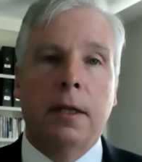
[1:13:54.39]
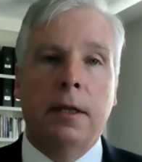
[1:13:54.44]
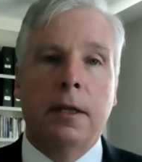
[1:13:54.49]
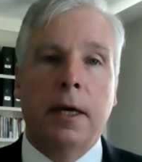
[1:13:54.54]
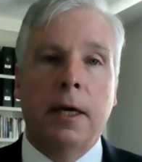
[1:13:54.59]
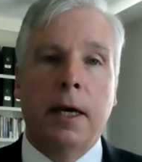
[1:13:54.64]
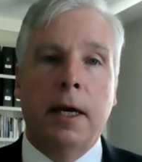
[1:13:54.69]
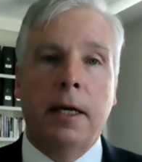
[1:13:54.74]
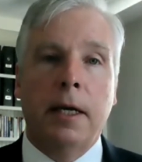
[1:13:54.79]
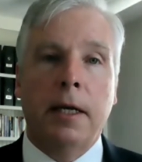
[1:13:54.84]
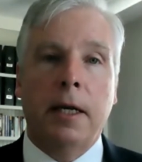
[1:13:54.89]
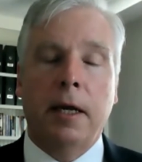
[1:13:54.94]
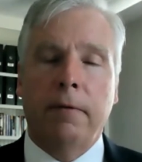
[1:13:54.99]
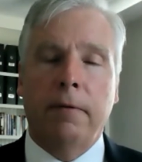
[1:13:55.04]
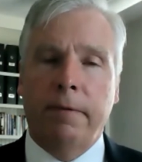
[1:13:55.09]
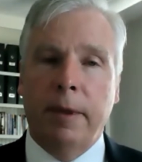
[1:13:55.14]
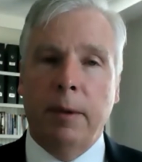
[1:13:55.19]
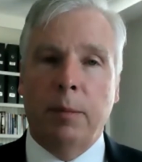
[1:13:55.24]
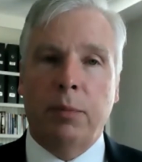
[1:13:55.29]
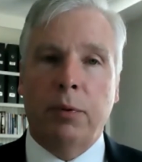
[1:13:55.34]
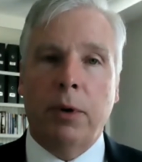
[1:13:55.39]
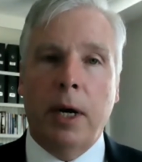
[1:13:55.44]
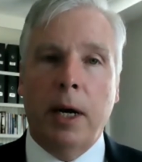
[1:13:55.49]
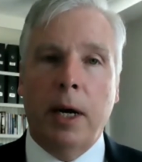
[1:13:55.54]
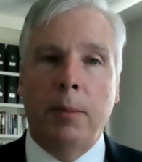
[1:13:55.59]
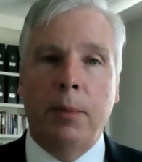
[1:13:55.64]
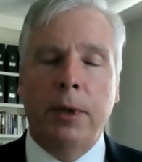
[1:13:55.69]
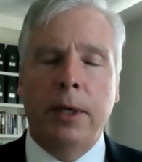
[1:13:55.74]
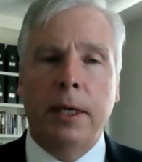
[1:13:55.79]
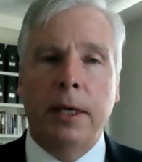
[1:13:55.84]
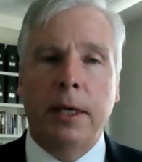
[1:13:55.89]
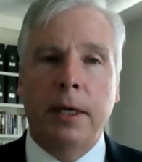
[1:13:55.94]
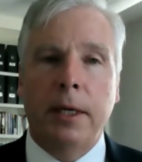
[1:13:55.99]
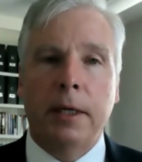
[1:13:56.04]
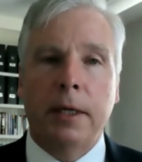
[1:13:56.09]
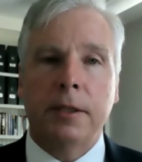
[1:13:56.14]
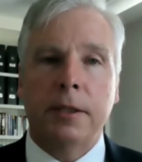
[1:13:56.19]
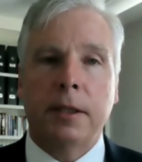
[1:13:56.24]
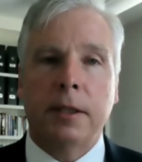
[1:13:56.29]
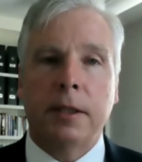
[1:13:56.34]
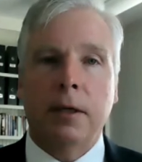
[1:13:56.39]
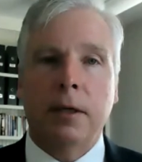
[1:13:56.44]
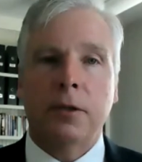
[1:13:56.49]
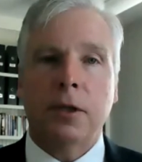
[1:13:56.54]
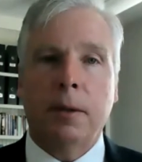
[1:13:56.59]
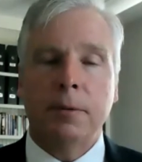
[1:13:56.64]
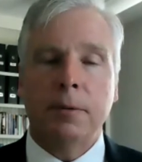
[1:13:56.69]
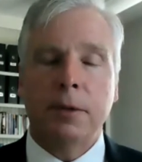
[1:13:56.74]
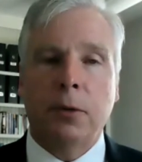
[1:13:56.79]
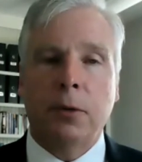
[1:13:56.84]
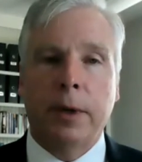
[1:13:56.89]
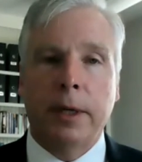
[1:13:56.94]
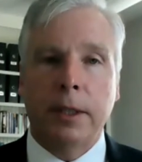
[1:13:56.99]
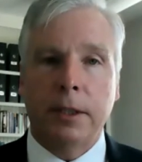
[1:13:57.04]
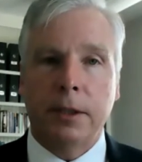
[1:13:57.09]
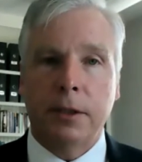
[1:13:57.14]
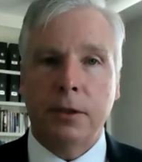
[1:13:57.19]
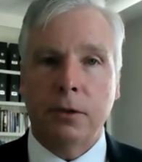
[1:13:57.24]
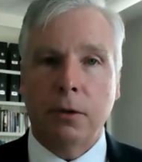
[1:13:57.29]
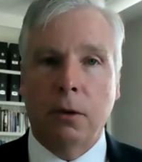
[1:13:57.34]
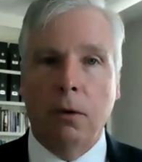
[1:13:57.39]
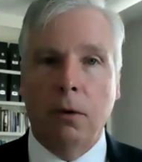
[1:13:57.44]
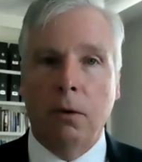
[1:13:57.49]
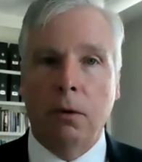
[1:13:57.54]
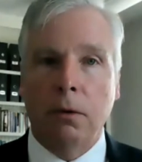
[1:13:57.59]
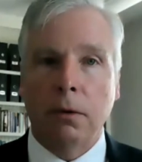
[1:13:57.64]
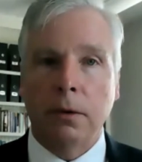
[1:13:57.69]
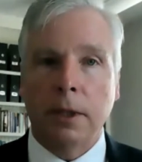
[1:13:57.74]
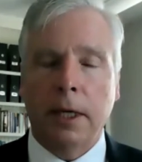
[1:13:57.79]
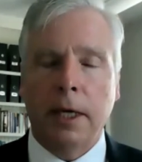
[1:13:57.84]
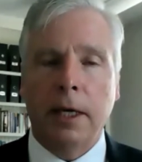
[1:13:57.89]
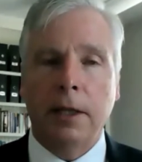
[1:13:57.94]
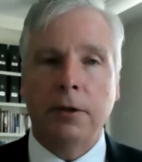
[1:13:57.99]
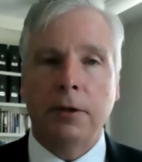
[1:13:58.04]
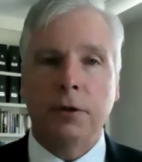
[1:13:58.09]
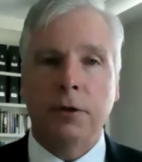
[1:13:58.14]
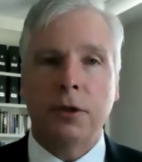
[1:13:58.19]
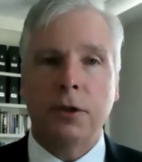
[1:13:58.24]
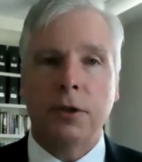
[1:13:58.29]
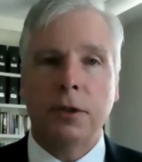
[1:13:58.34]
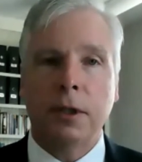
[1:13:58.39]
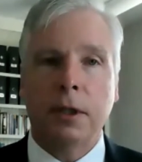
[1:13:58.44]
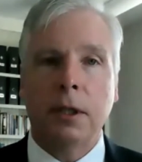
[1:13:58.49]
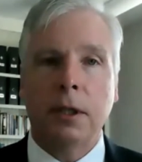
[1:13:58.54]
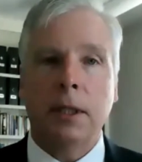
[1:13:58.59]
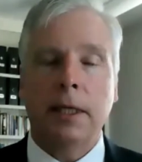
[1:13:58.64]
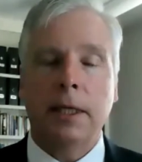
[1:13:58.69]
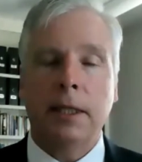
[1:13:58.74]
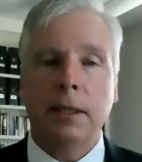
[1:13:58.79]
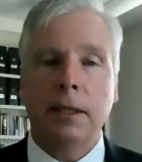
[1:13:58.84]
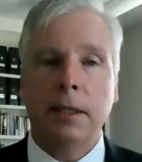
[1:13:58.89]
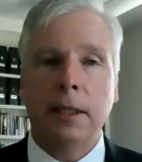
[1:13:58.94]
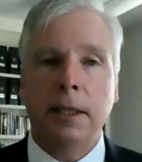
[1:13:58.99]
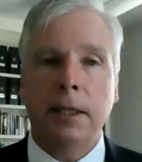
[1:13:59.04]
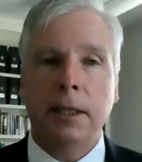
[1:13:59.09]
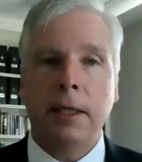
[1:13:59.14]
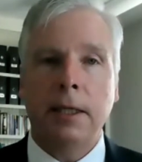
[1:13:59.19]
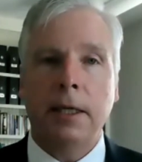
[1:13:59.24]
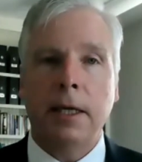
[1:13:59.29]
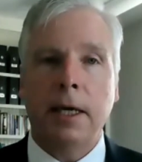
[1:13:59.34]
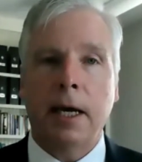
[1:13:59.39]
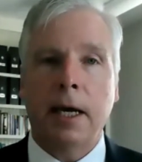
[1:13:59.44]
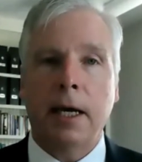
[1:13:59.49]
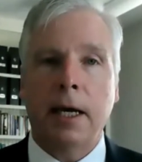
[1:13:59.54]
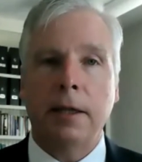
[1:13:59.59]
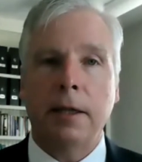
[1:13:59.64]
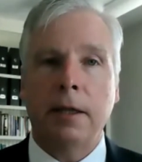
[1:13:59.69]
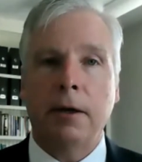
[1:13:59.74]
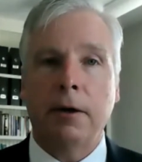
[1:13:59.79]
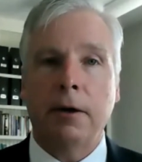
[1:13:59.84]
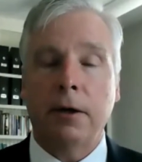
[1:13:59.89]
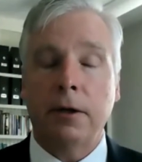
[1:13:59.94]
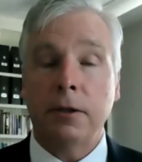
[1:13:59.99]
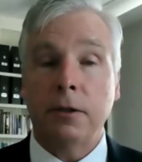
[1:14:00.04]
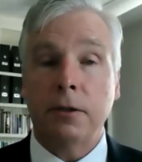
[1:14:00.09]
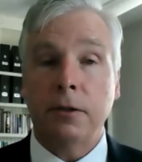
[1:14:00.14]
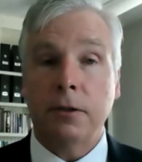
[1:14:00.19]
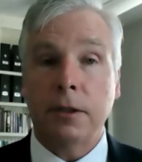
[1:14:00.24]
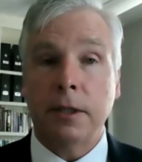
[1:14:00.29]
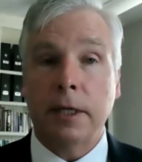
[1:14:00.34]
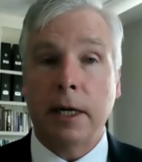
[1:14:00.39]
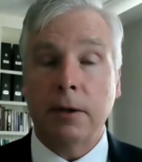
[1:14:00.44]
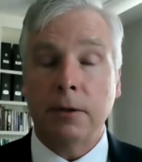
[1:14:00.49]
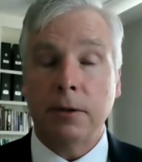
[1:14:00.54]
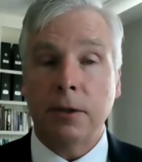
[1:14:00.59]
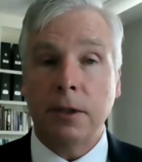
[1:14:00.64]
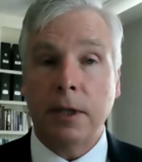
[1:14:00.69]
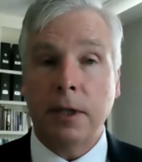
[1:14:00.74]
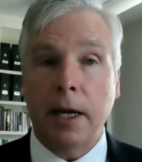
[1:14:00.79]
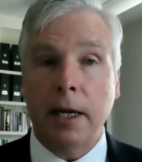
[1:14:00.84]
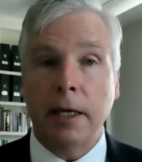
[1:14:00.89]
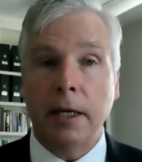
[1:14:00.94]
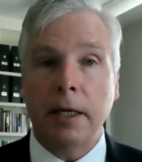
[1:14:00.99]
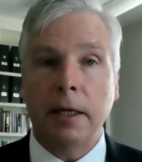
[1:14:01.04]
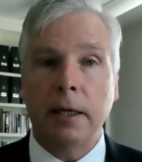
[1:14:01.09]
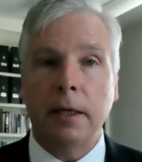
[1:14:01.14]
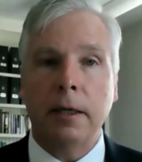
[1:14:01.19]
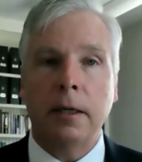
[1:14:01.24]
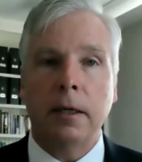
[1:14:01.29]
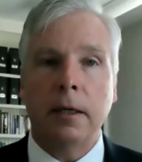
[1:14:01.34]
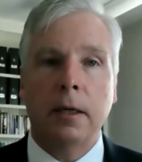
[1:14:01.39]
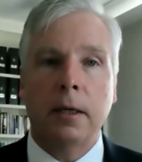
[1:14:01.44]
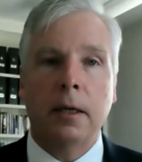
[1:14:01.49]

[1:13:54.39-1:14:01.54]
Then if the property is subsequently sold and there's still a lien on there because there's an outstanding